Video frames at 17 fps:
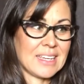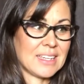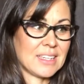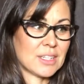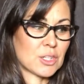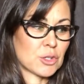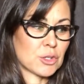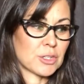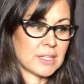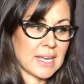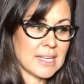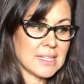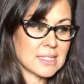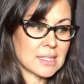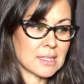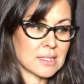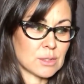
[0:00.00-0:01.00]
It
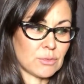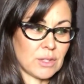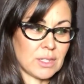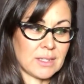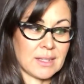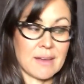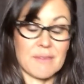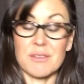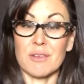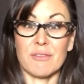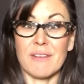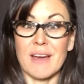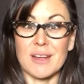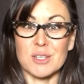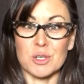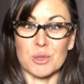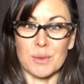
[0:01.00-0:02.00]
creates this feeling of
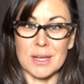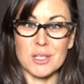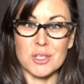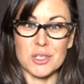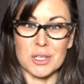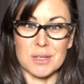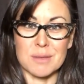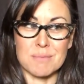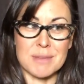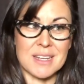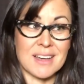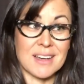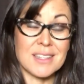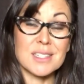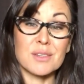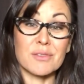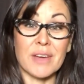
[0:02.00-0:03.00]
infatuation
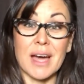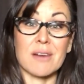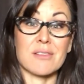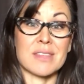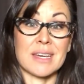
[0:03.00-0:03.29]
because of how